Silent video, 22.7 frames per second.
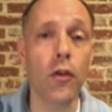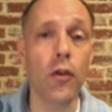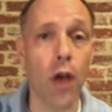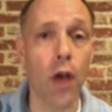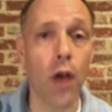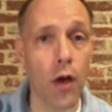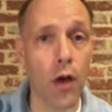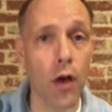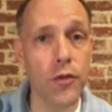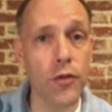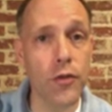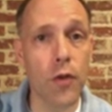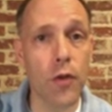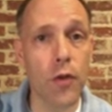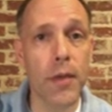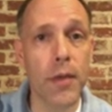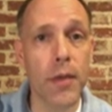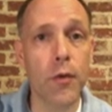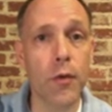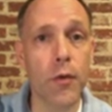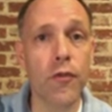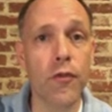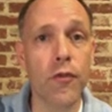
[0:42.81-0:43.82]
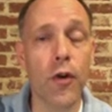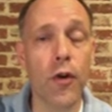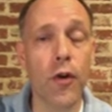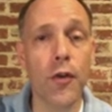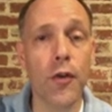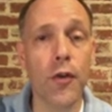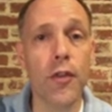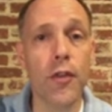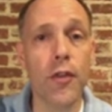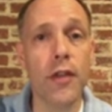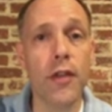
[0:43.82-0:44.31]
You'll also be
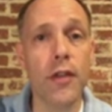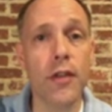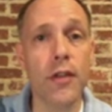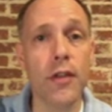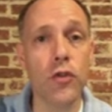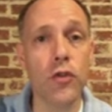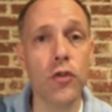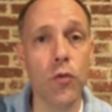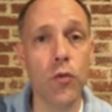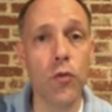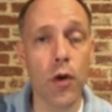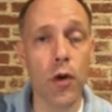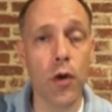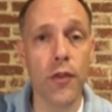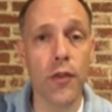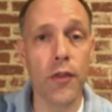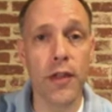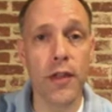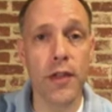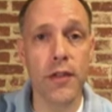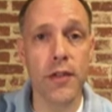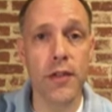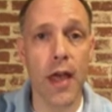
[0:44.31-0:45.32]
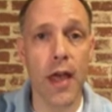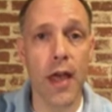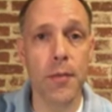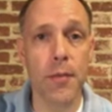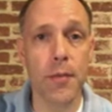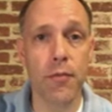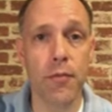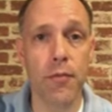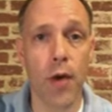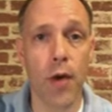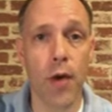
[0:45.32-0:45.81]
referring to this as you work these
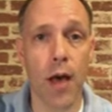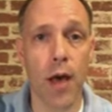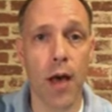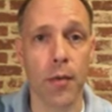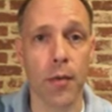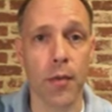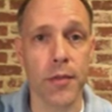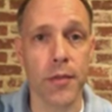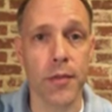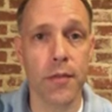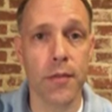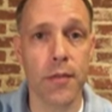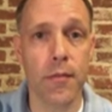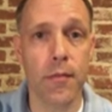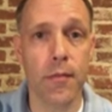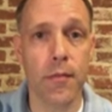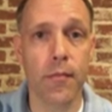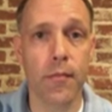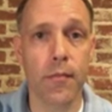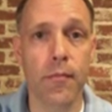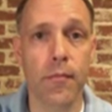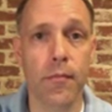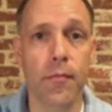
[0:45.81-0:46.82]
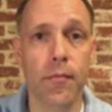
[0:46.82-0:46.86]
types of problems.